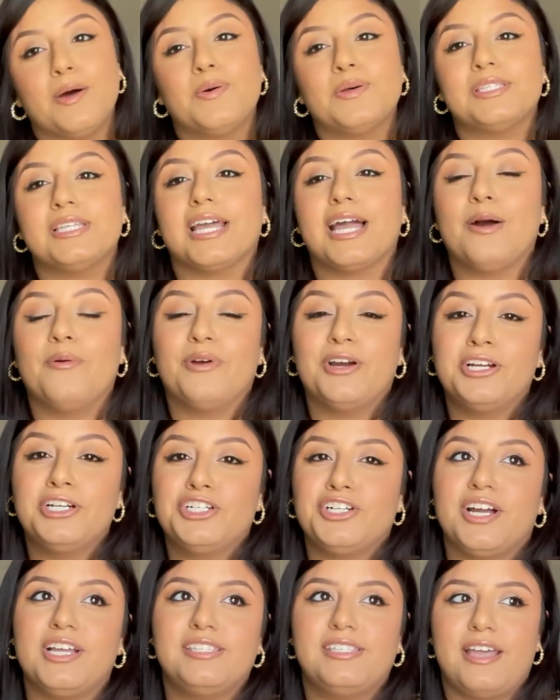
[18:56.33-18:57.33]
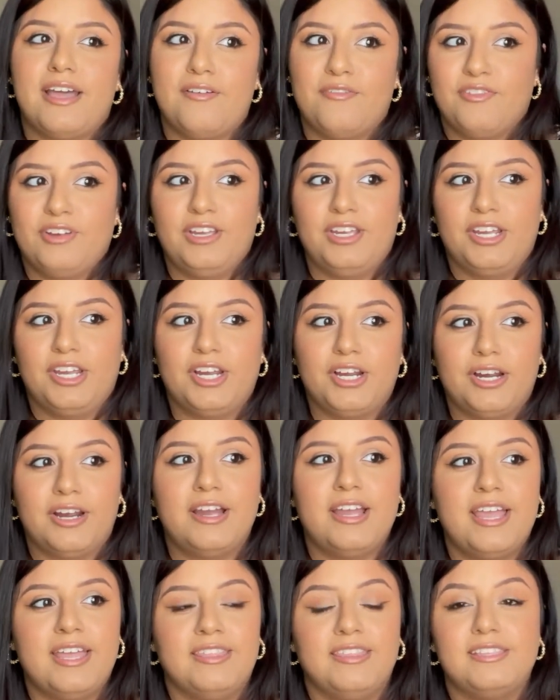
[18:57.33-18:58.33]
was like i wear a dress every year
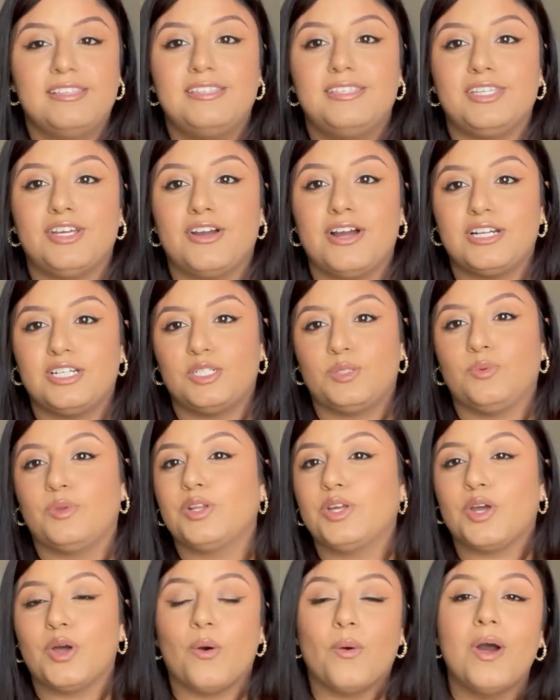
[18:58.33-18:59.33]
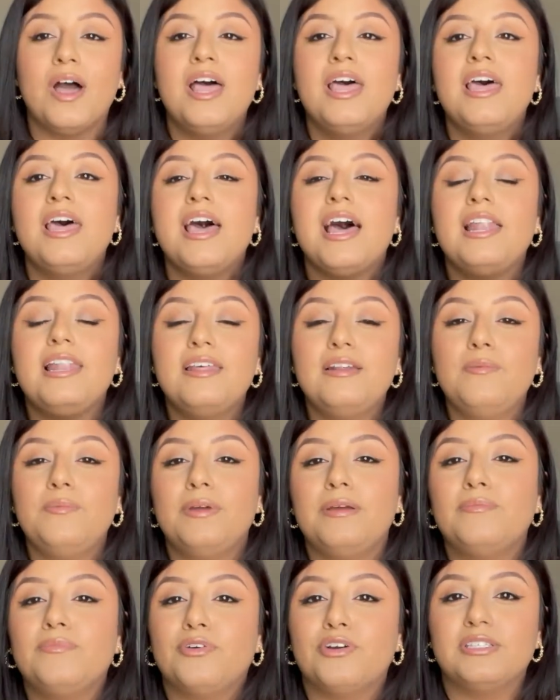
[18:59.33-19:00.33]
and this year i just want to go a little
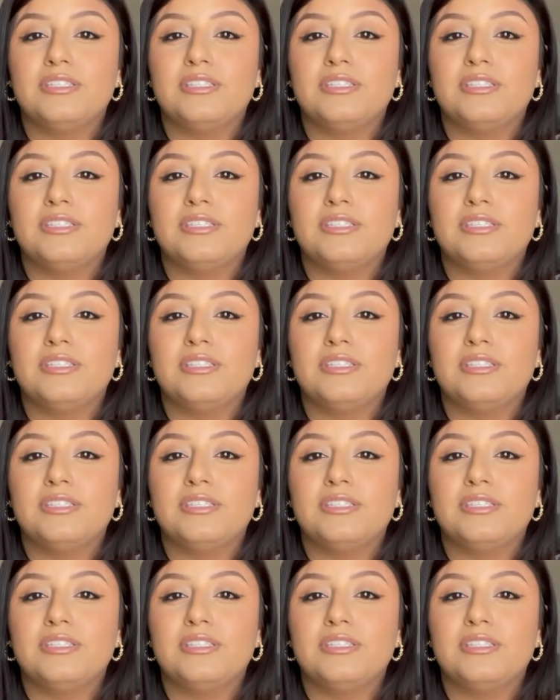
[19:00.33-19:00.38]
bit more